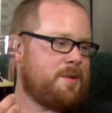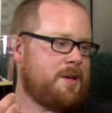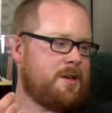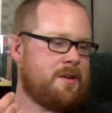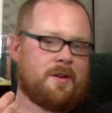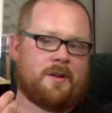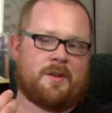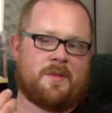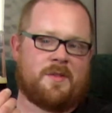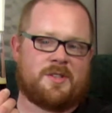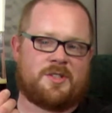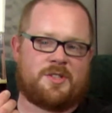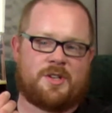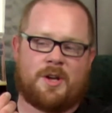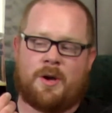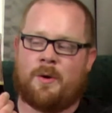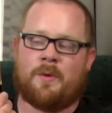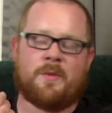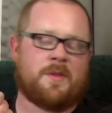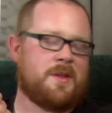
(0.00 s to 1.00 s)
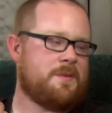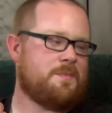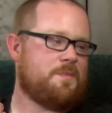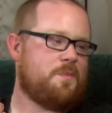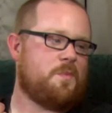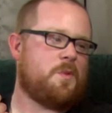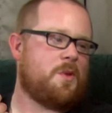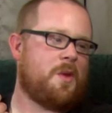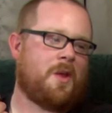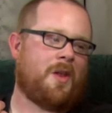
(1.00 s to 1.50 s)
beer on the show that
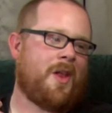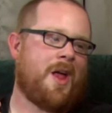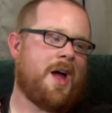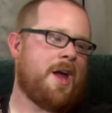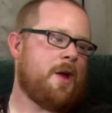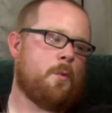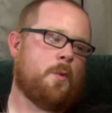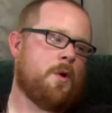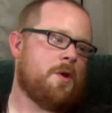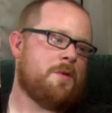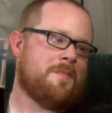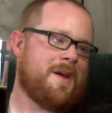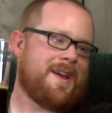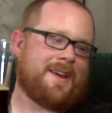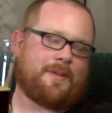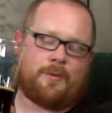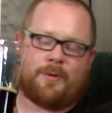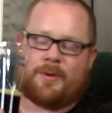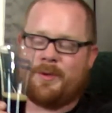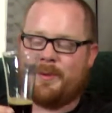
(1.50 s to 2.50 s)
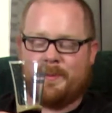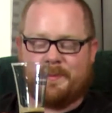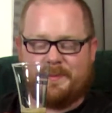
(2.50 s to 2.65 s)
light wouldn't make through.